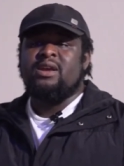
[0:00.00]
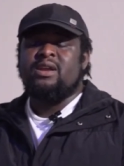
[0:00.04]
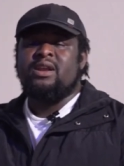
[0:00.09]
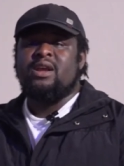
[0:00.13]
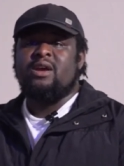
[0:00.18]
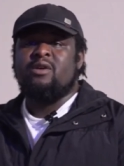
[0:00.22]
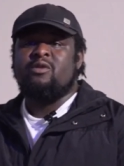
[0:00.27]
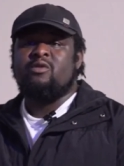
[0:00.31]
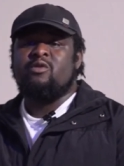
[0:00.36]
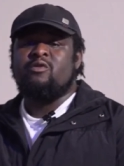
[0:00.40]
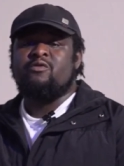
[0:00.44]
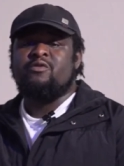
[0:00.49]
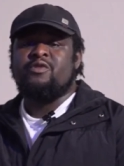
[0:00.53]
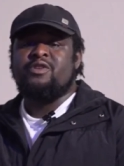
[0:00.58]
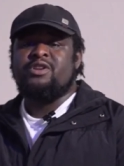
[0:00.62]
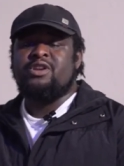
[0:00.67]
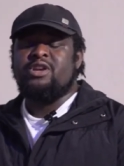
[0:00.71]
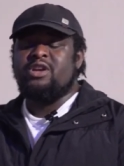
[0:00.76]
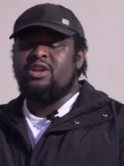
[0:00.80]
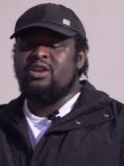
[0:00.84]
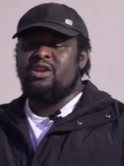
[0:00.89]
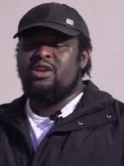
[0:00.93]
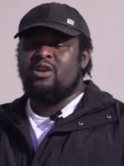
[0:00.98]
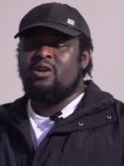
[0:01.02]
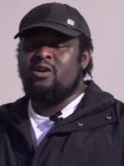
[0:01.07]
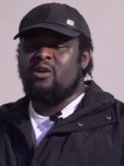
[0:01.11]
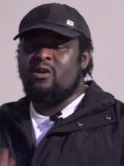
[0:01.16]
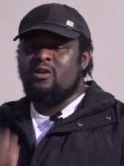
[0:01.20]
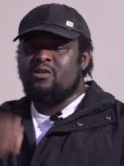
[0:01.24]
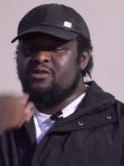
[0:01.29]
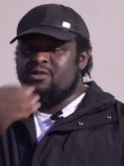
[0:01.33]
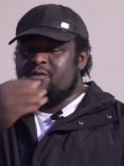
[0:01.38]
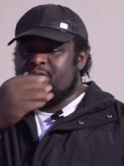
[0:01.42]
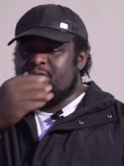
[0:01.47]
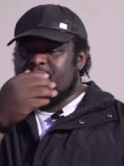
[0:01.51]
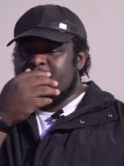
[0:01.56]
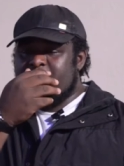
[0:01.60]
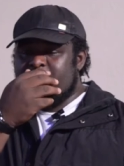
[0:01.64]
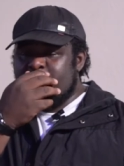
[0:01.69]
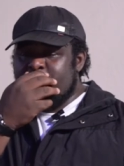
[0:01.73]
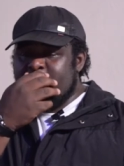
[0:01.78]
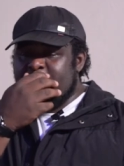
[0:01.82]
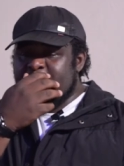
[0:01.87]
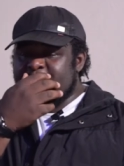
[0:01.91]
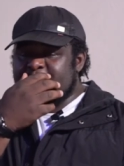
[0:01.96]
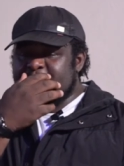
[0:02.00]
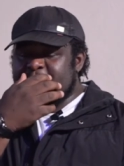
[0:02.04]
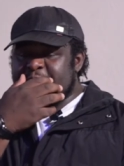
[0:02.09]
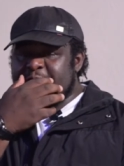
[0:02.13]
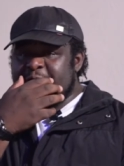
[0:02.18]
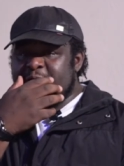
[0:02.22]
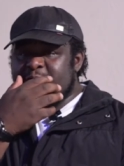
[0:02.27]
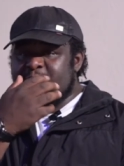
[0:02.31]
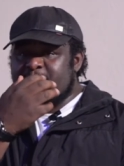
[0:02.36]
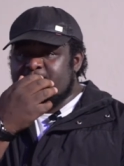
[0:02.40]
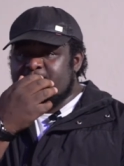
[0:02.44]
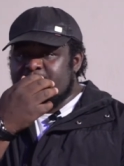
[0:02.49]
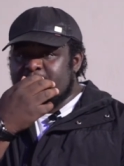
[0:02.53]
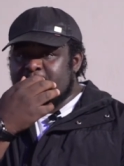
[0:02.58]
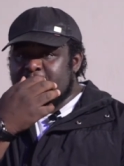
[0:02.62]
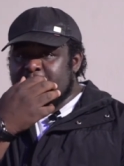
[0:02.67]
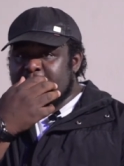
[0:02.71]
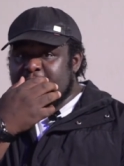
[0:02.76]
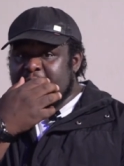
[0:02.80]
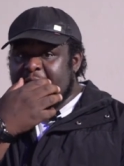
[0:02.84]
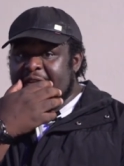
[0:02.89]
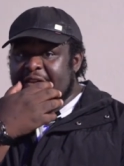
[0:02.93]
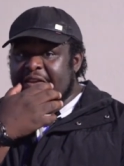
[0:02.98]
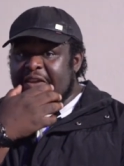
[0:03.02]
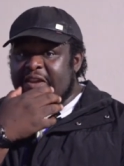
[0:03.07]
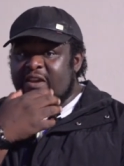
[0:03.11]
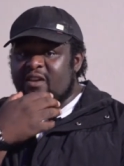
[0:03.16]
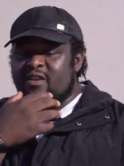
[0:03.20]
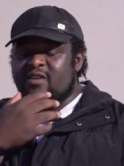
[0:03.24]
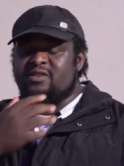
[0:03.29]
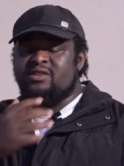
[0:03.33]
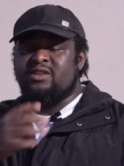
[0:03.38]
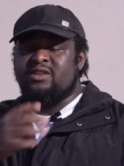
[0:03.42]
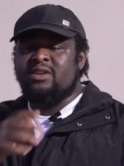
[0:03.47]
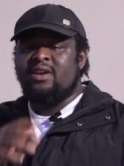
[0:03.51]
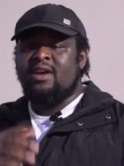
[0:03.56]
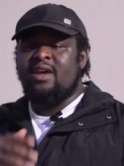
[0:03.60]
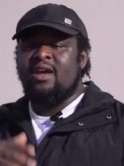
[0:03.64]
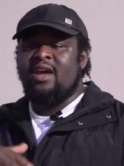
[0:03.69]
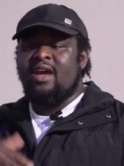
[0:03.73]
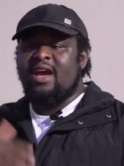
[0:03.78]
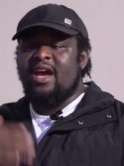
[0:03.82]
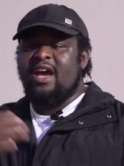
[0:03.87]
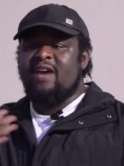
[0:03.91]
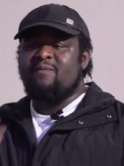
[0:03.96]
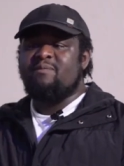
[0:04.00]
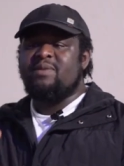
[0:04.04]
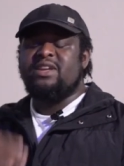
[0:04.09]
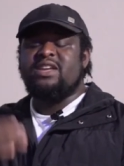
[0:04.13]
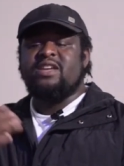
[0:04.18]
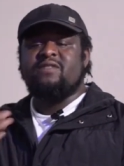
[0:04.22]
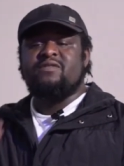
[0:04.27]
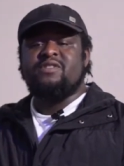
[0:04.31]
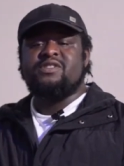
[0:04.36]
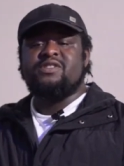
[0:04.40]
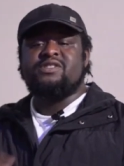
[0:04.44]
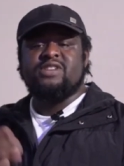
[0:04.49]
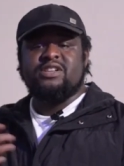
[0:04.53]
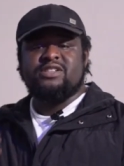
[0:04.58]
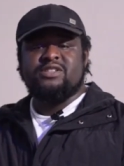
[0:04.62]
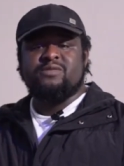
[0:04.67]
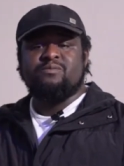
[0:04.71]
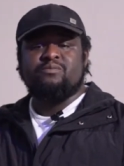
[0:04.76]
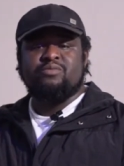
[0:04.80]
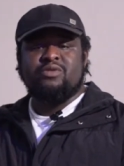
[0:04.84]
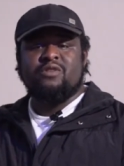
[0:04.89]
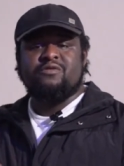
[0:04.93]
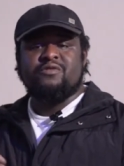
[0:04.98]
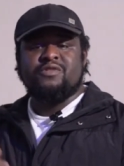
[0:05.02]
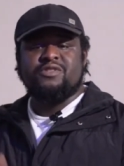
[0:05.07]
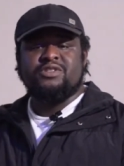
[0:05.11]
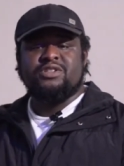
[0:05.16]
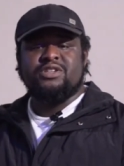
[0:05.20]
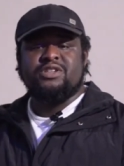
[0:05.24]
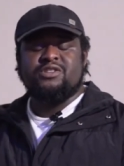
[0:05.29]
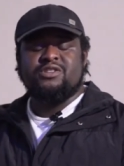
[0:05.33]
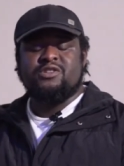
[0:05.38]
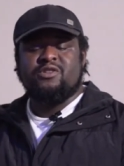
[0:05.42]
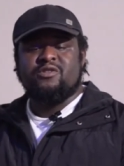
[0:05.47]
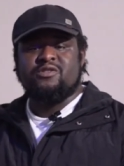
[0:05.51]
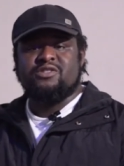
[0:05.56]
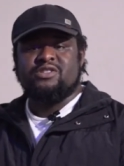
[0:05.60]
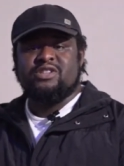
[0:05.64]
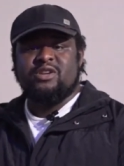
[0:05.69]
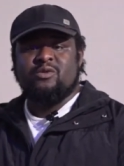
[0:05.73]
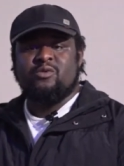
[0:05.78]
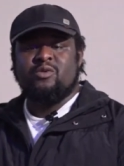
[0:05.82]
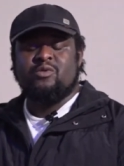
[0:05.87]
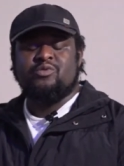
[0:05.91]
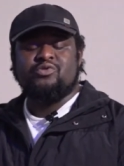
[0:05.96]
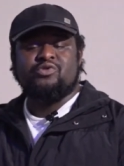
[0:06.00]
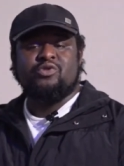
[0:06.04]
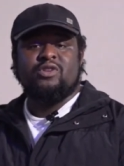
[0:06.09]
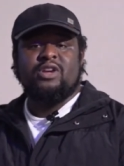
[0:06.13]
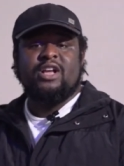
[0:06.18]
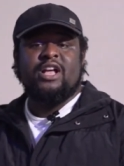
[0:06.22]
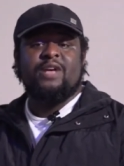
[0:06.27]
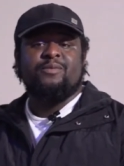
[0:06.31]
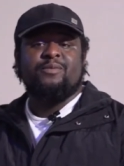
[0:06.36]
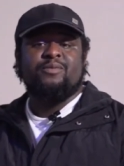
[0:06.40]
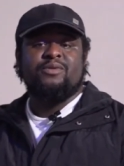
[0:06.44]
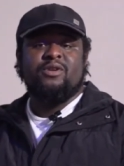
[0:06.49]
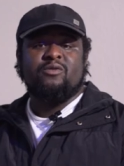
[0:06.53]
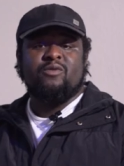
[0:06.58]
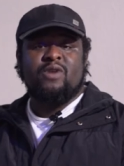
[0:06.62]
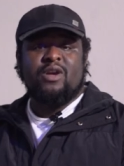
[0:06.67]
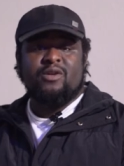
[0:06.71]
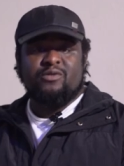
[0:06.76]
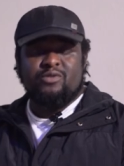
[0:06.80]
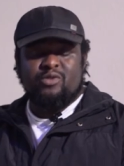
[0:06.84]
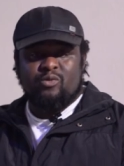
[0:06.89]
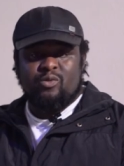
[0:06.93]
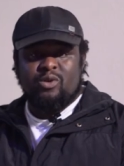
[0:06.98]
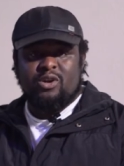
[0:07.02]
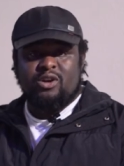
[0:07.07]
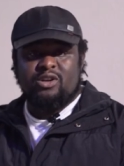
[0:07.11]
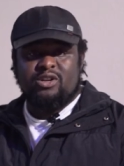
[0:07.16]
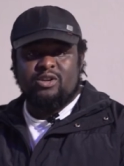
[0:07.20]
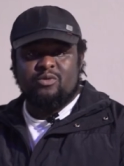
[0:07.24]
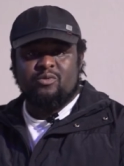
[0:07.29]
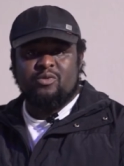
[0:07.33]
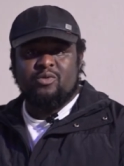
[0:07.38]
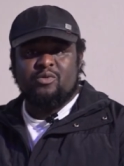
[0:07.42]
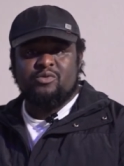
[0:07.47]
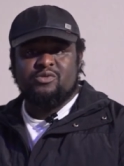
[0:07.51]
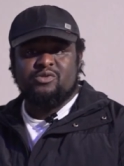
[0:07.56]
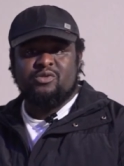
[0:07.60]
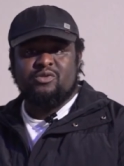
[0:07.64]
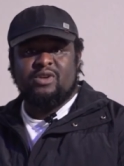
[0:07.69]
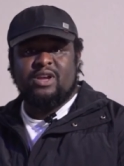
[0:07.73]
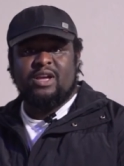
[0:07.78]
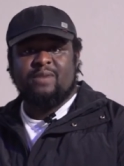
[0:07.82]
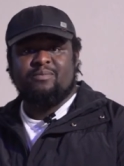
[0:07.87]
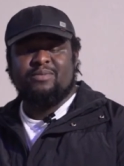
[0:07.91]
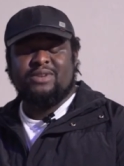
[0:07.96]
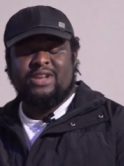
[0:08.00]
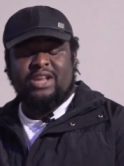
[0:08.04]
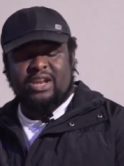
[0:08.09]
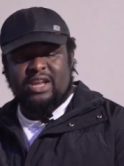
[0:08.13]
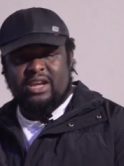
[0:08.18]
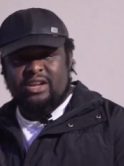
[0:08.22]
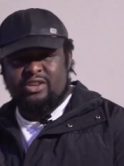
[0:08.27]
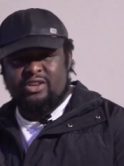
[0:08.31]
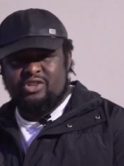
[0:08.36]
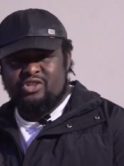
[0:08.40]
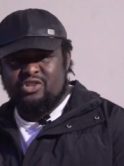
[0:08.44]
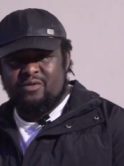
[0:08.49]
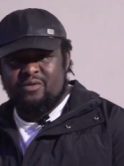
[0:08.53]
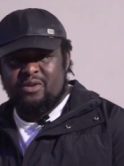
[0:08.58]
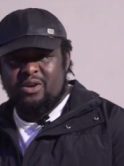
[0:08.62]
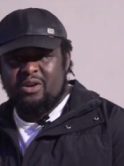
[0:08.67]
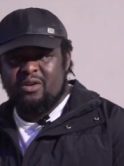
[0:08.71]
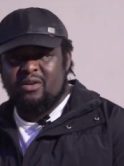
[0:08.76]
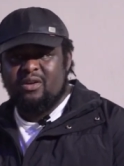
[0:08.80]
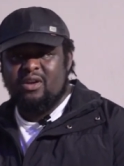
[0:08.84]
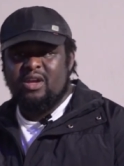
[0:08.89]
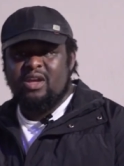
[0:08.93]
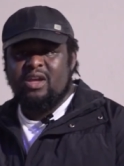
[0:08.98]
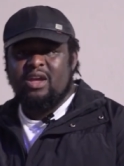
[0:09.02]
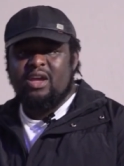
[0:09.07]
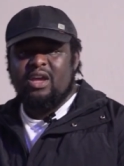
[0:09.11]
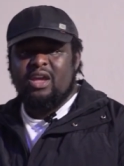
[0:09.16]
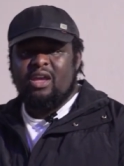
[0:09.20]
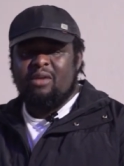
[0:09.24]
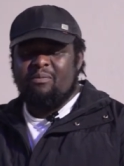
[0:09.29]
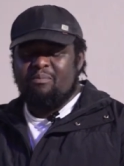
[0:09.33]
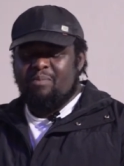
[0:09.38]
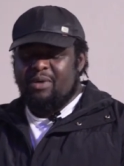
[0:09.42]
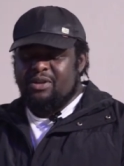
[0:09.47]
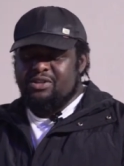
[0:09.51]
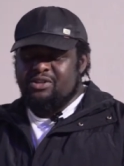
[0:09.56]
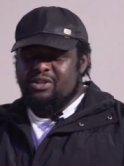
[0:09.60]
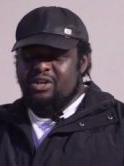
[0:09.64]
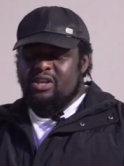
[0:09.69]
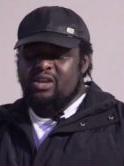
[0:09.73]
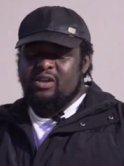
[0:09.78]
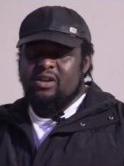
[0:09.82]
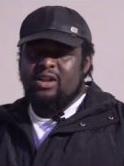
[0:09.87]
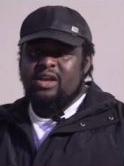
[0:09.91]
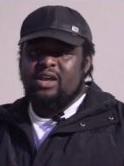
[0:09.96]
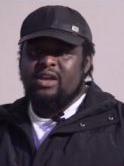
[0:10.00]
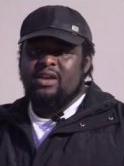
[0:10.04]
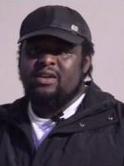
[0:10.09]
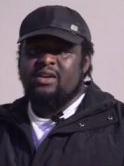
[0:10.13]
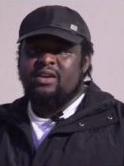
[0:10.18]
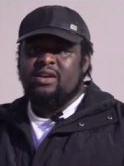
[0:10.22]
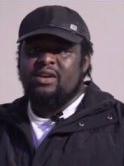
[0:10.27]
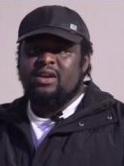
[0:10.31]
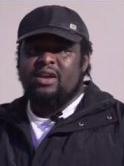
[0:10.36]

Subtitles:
Now, over the course of the last 10 years, I've been given certain prophecies concerning what was going to happen around the world and what was going to happen in Nigeria in particular.